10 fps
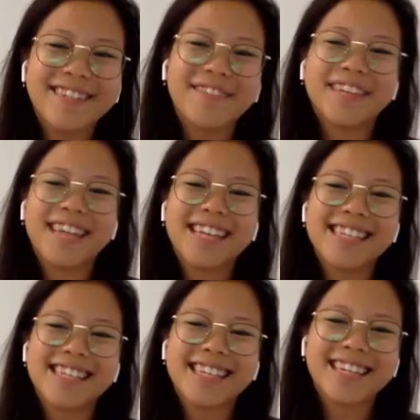
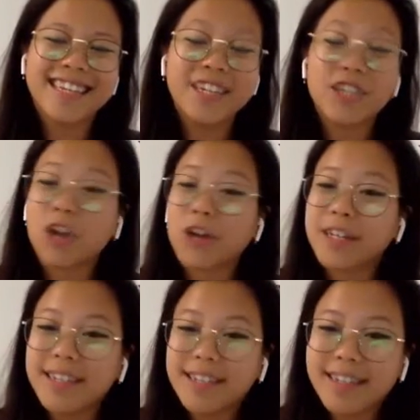Fantastic.
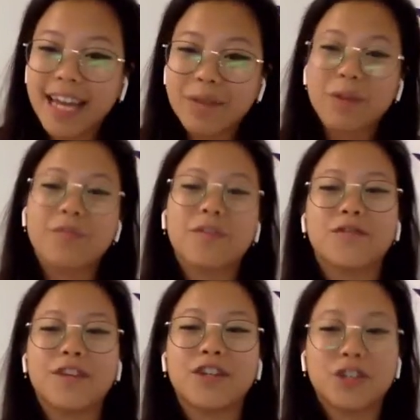Charlotte, anyone for
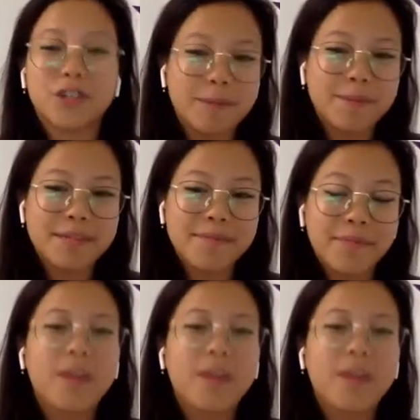fish and chips?